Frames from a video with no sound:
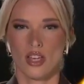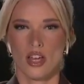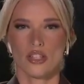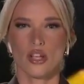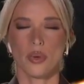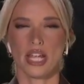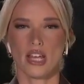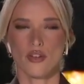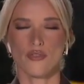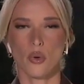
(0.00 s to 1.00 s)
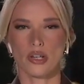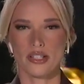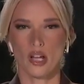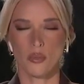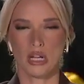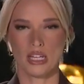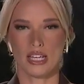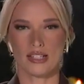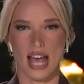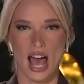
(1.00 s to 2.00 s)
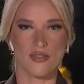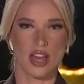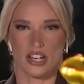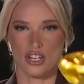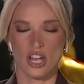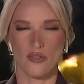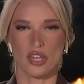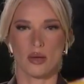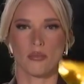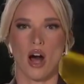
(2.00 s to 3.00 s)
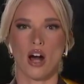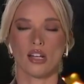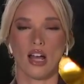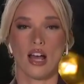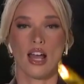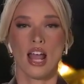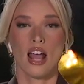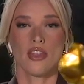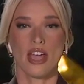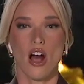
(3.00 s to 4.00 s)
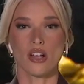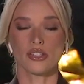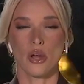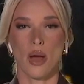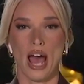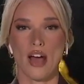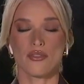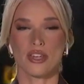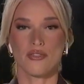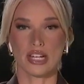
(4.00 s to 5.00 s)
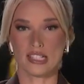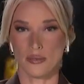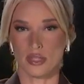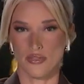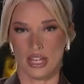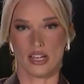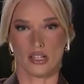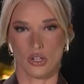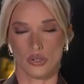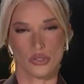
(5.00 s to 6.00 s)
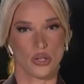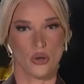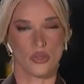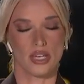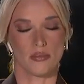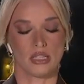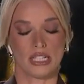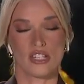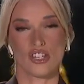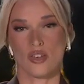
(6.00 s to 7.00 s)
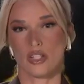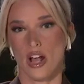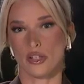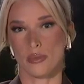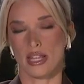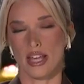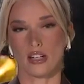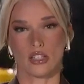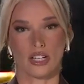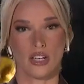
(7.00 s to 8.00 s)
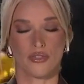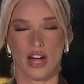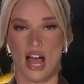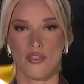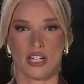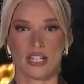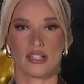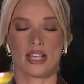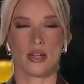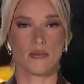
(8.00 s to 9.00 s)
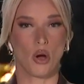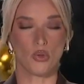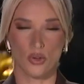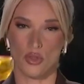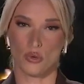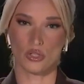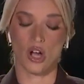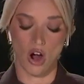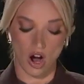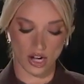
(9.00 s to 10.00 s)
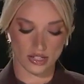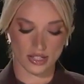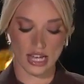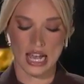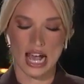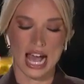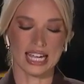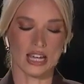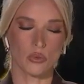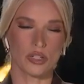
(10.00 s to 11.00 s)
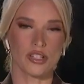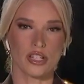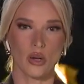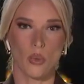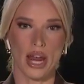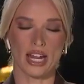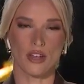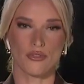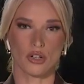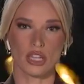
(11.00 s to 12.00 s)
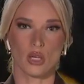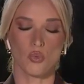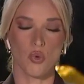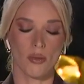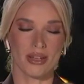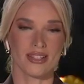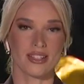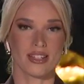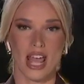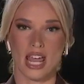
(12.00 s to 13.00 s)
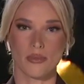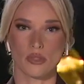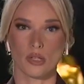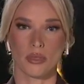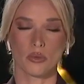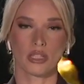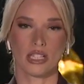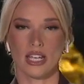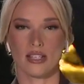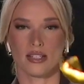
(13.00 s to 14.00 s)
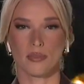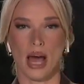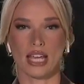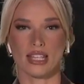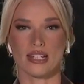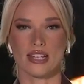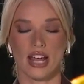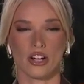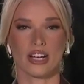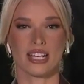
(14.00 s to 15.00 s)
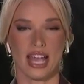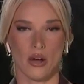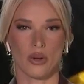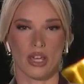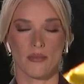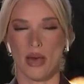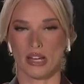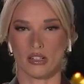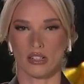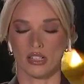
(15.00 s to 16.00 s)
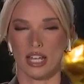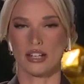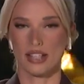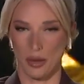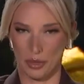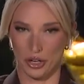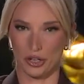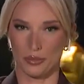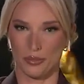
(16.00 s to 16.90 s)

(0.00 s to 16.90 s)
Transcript: So again, Forest Hill police have that Chevy Impala. They also have the victim's vehicle. So the police chief tells me they are looking for evidence in both of those cars. Again, we're still waiting for the woman's name to be released by the Tarrant County Medical Examiner.